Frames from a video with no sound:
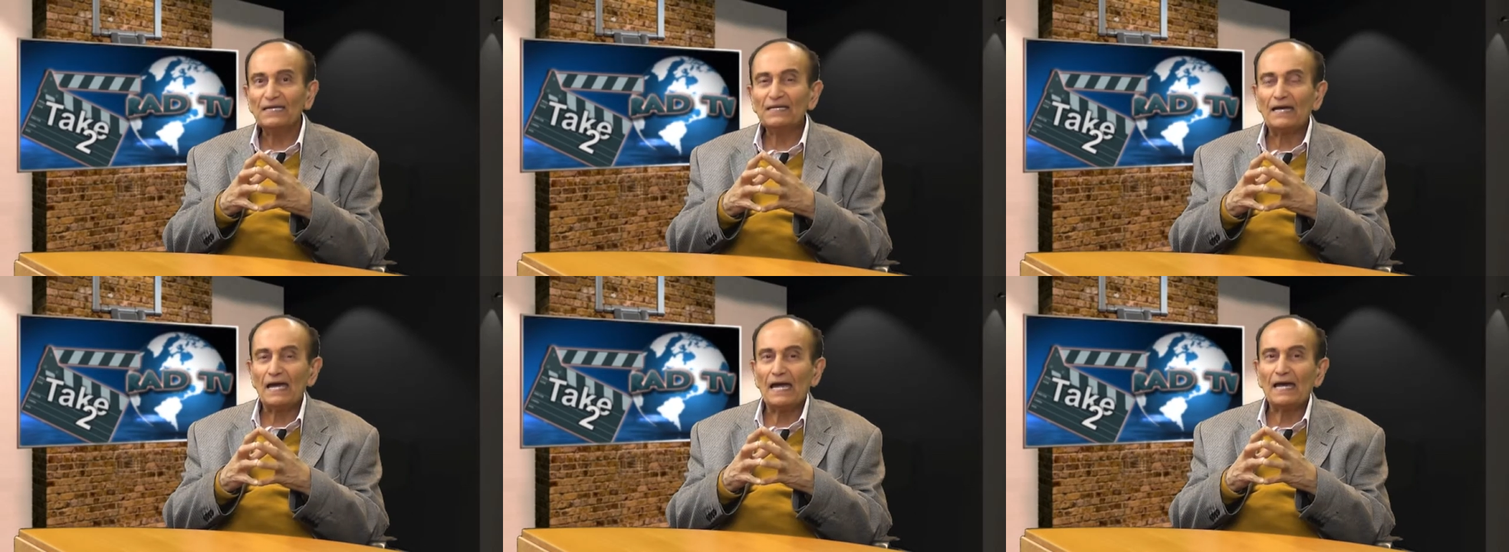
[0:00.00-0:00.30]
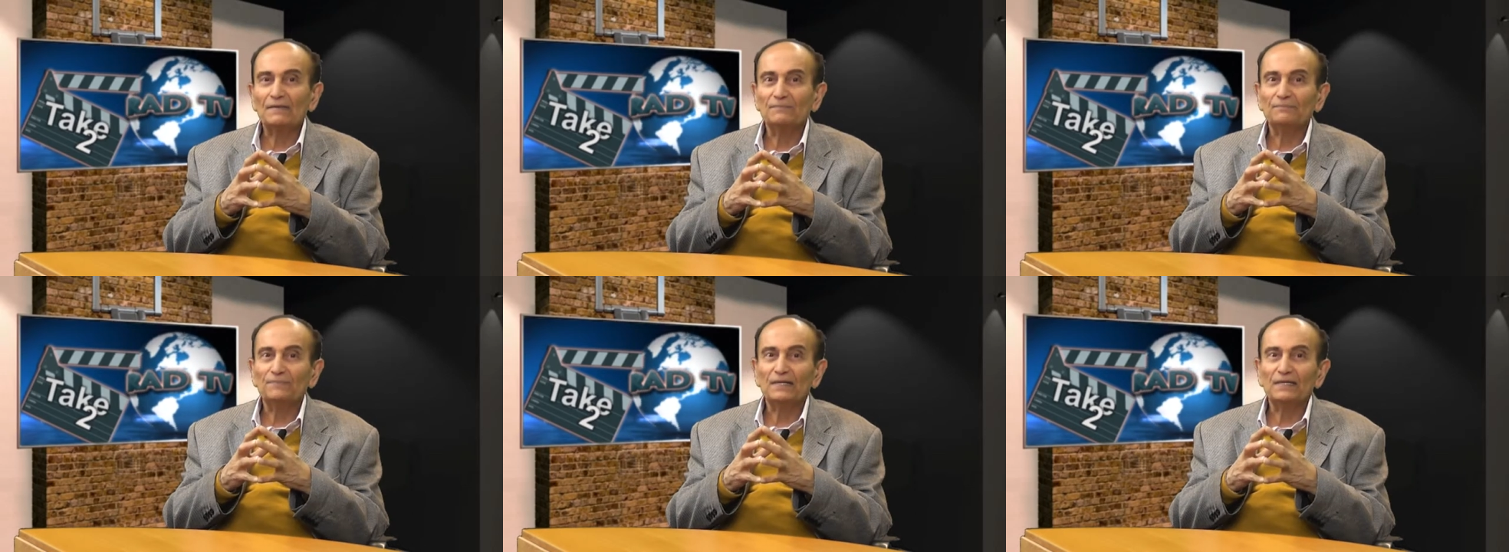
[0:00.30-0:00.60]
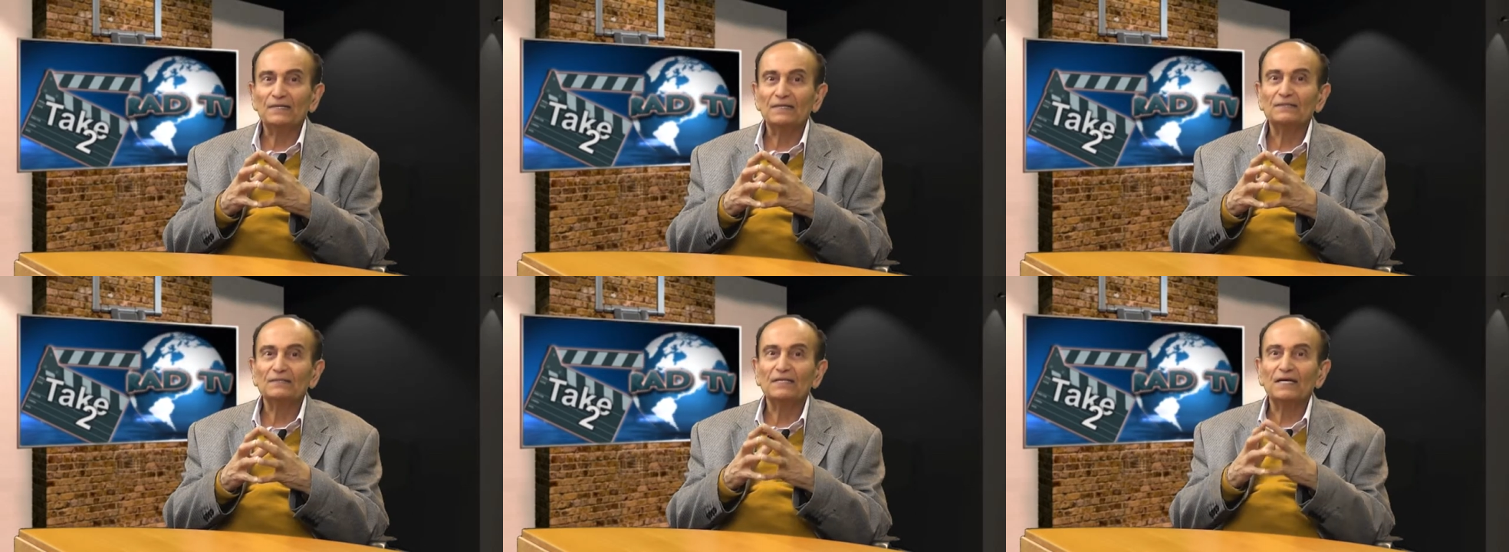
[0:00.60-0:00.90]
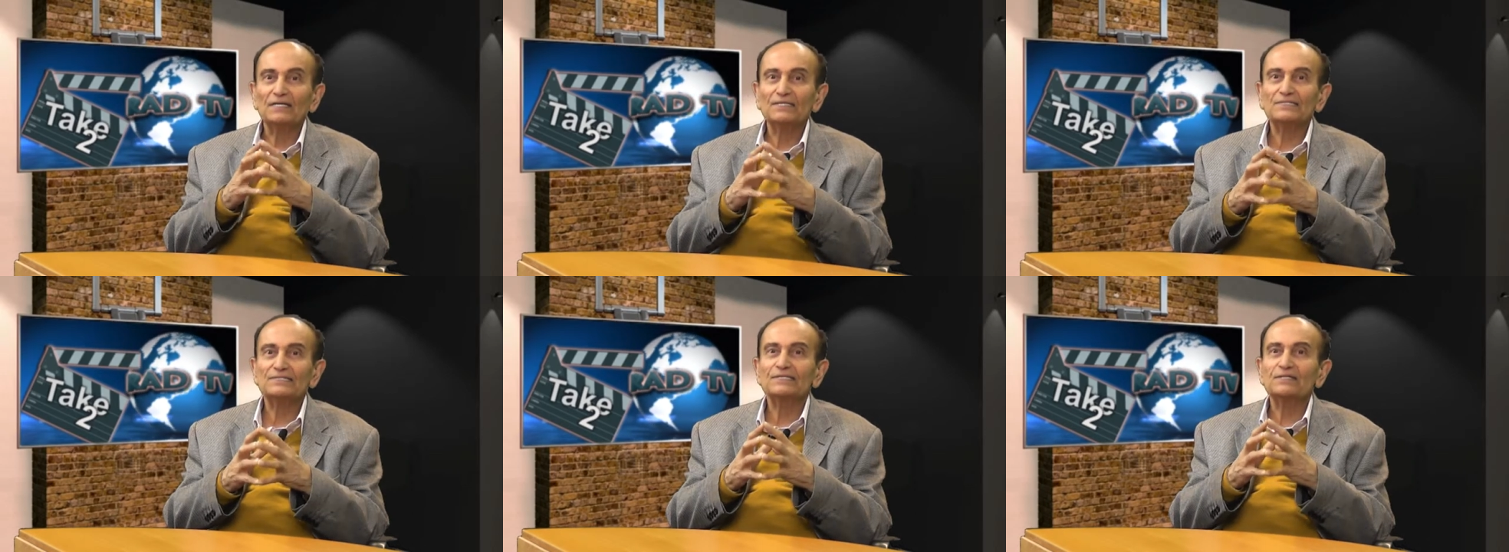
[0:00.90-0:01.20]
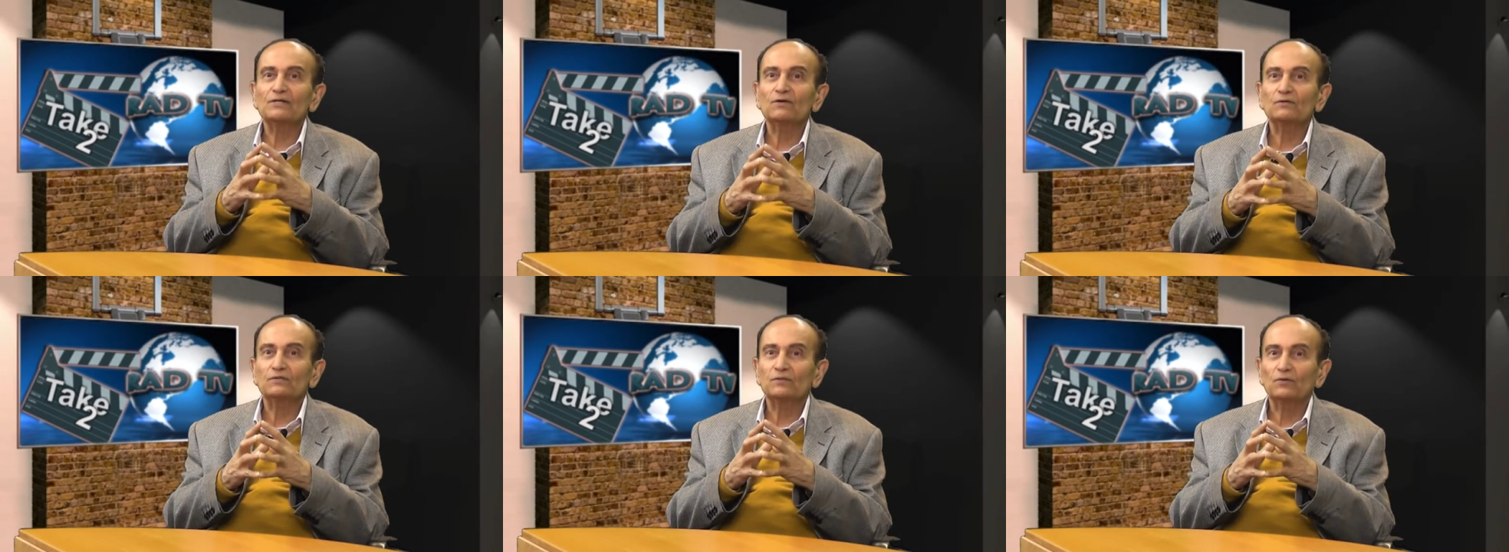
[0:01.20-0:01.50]
happened in the
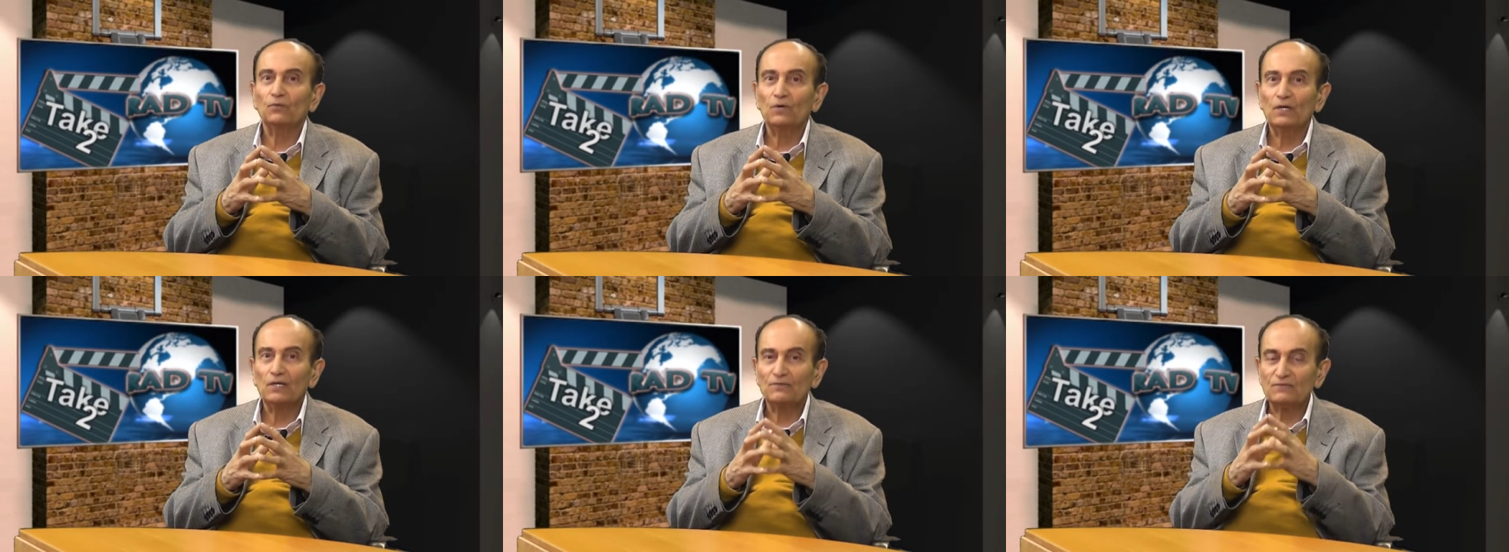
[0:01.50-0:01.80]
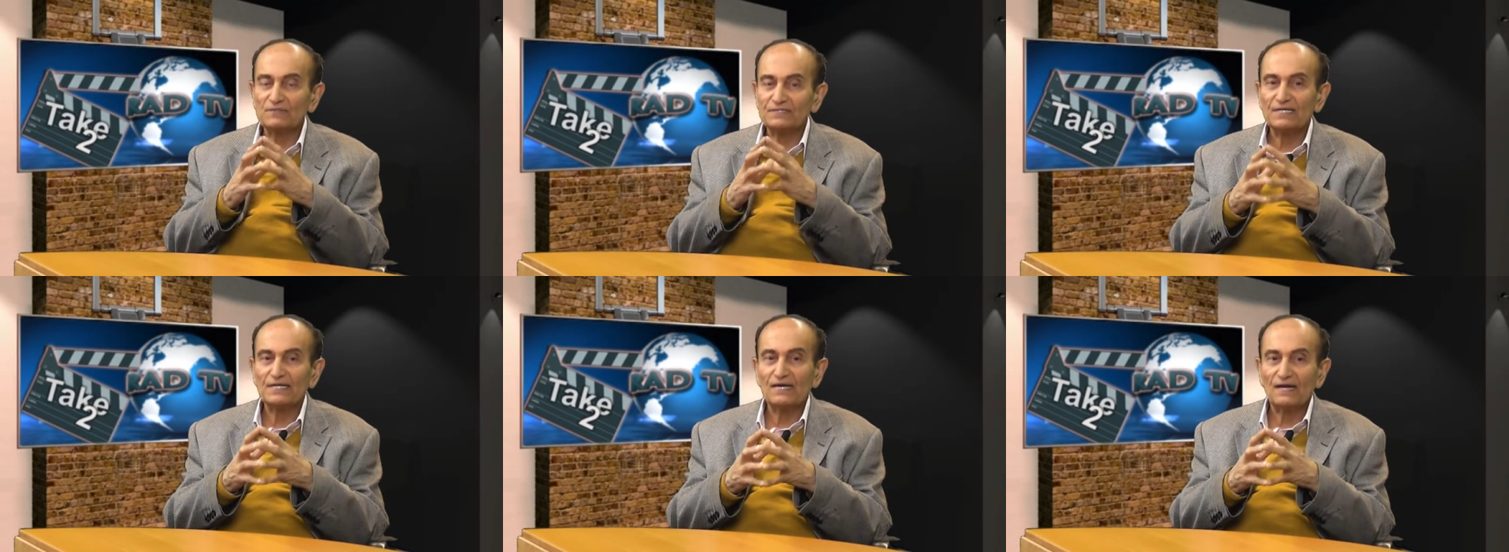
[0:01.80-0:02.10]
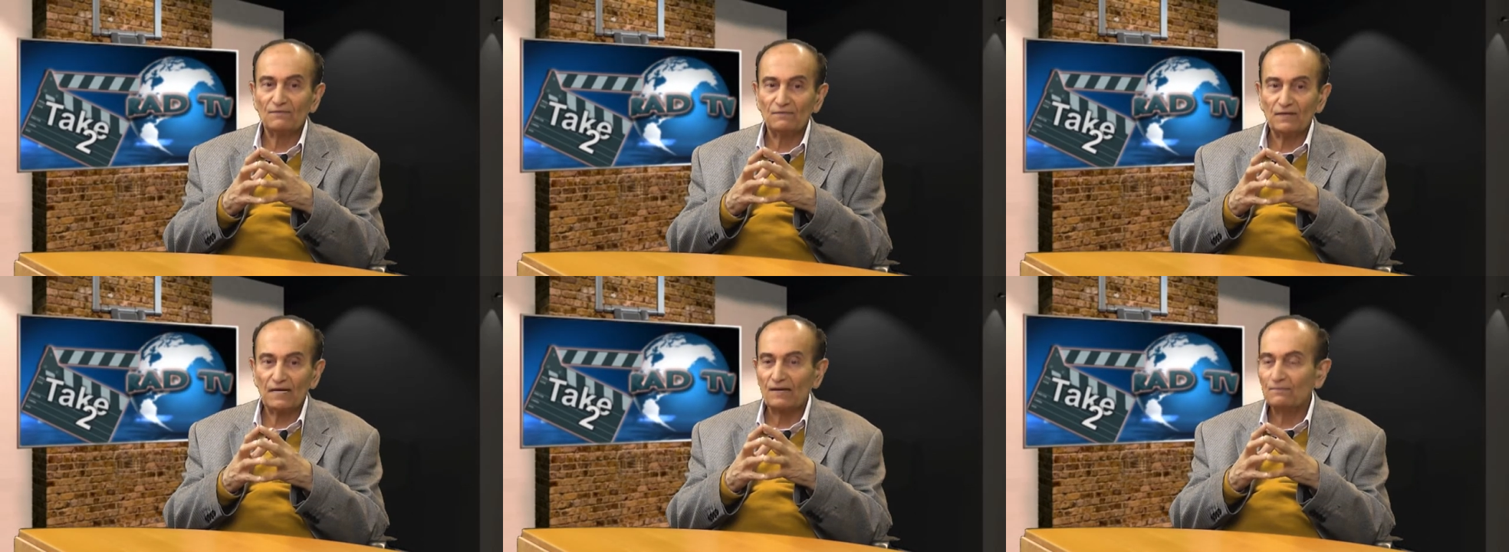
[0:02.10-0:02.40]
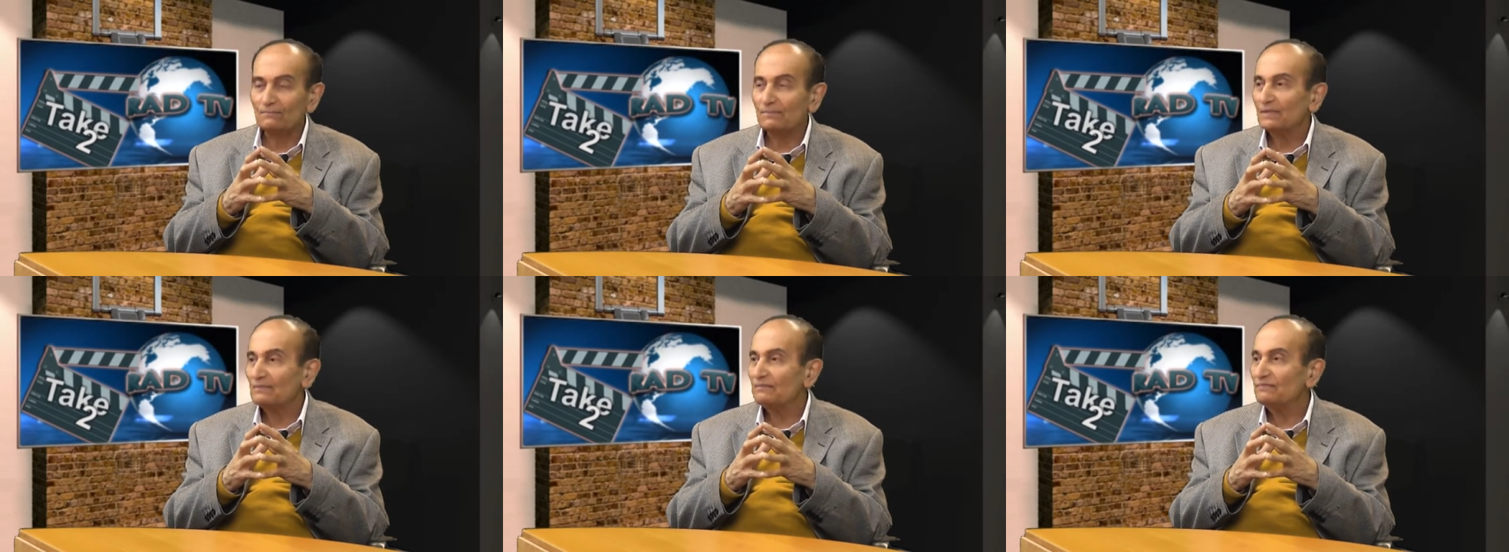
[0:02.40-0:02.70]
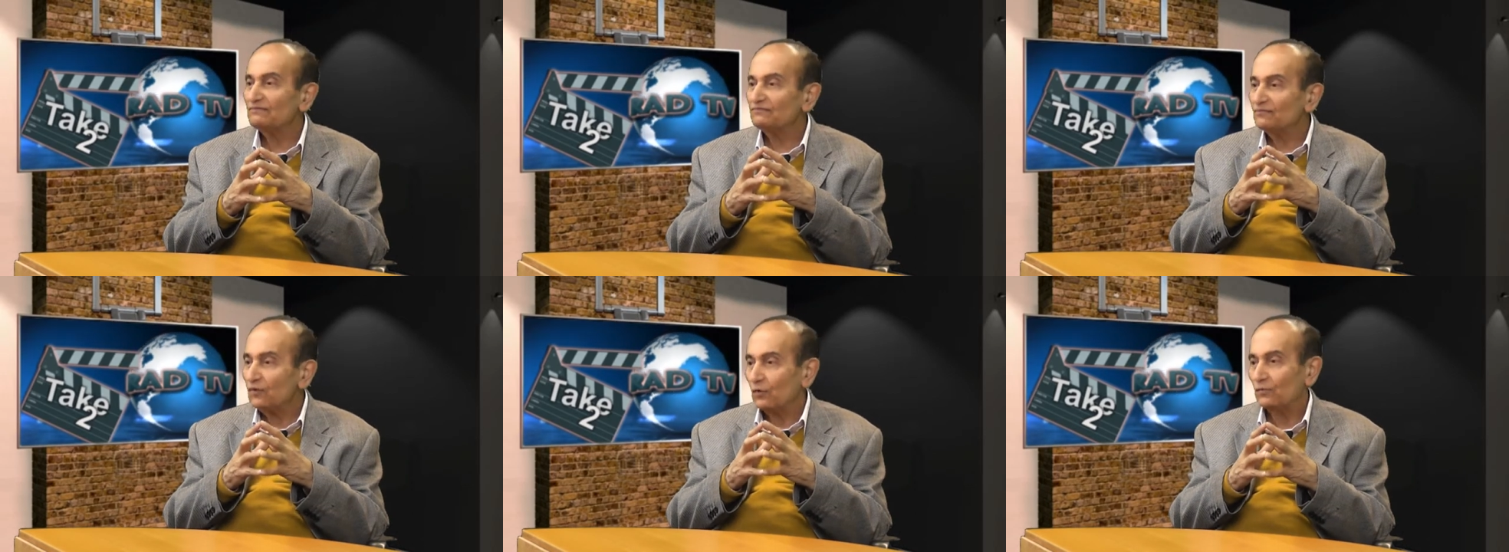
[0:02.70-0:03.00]
history of the world which never happened
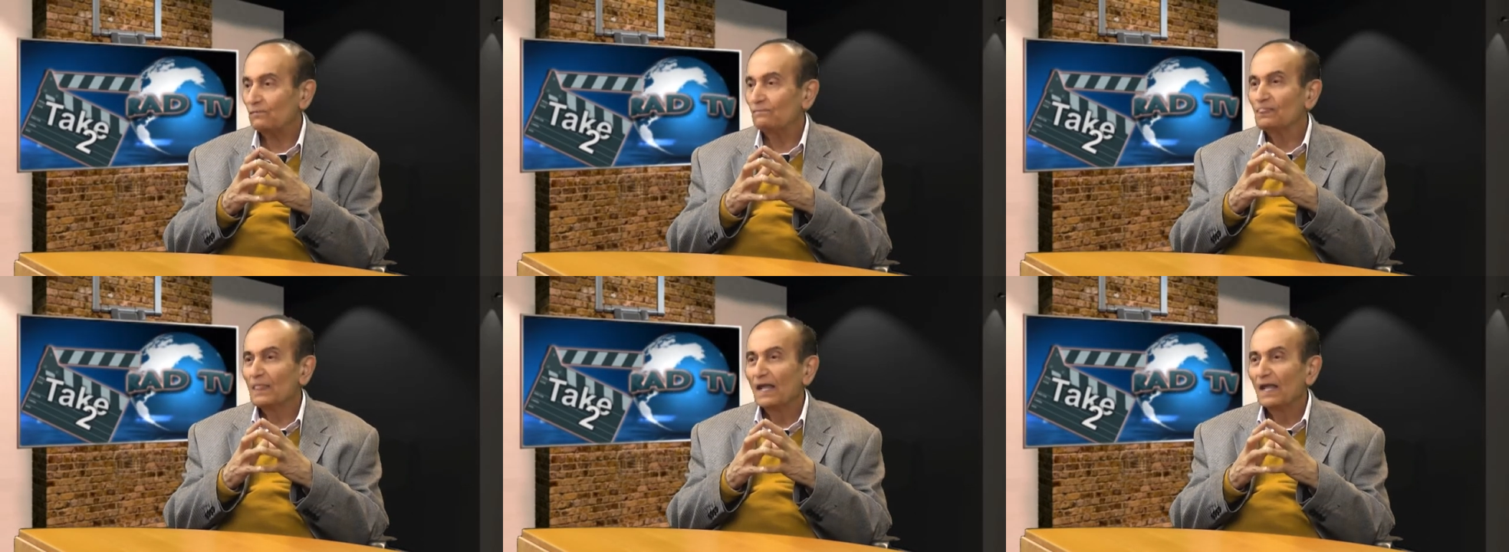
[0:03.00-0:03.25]
before,